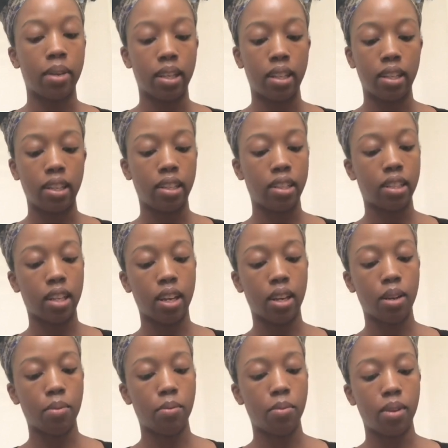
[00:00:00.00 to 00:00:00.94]
because
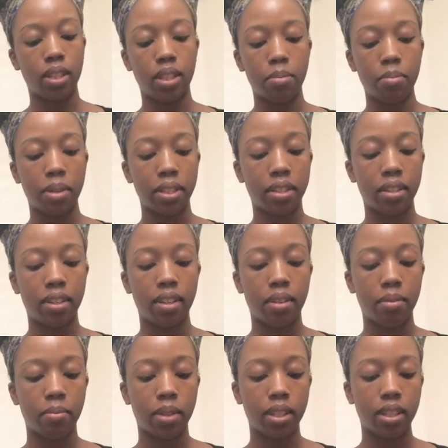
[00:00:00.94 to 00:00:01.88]
once my son
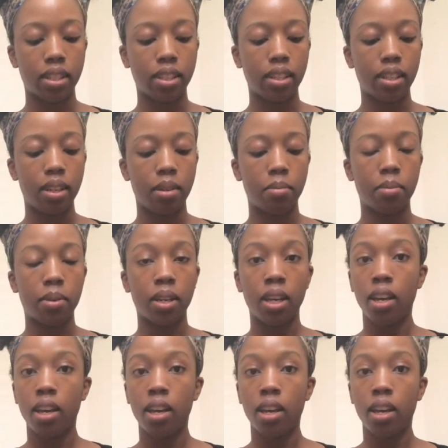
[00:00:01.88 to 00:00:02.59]
went to sleep,